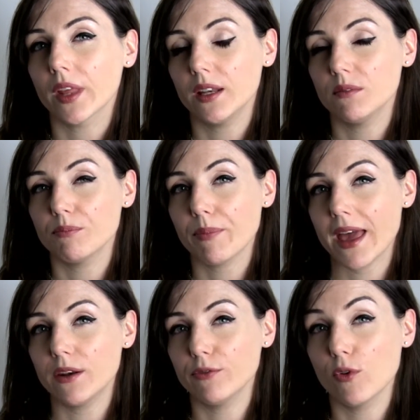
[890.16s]
in
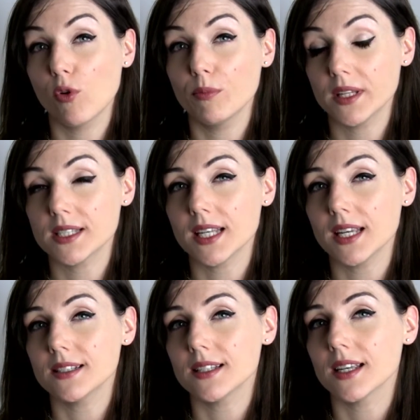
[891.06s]
pen form is the
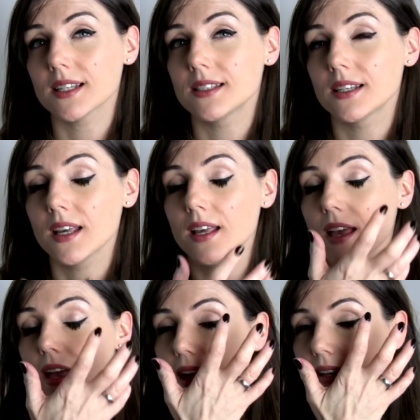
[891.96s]
easiest,
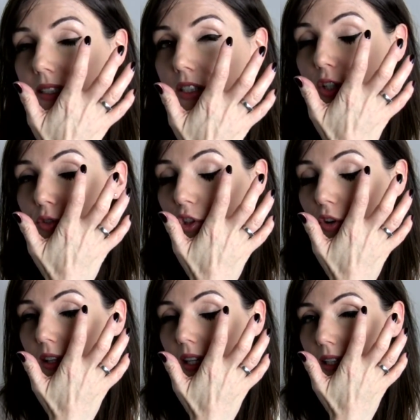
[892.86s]
and you
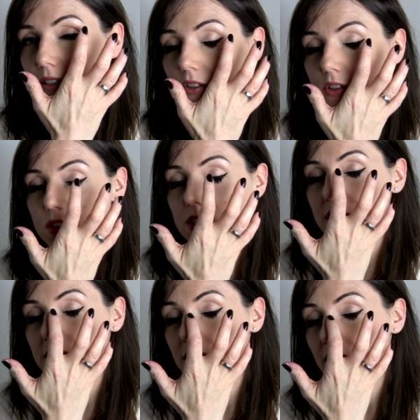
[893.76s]
join that dot
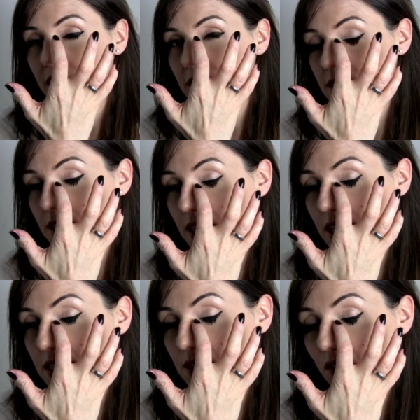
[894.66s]
to
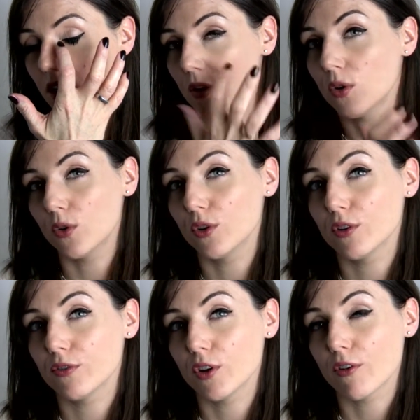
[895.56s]
this far corner
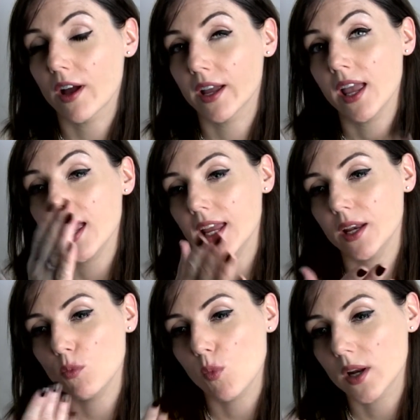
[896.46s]
of your eye
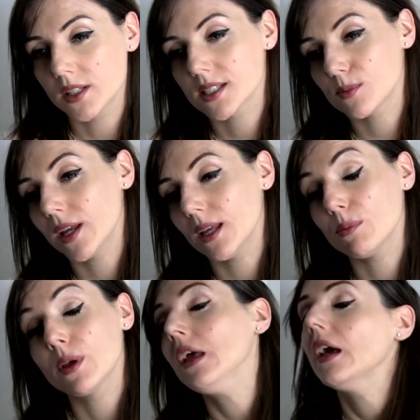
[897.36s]
in one sweep.
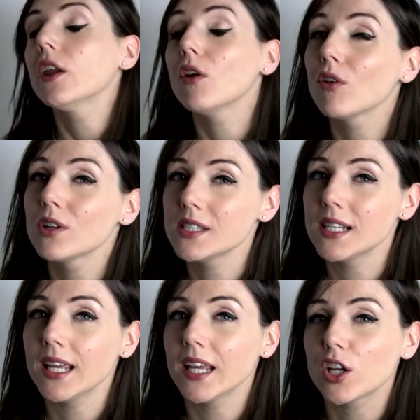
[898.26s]
And
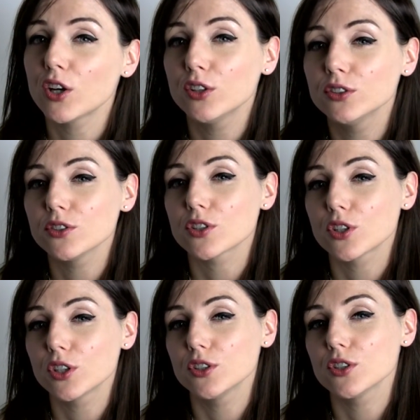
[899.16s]
honestly, it couldn't
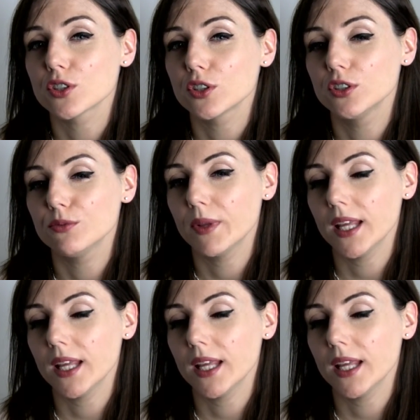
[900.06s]
be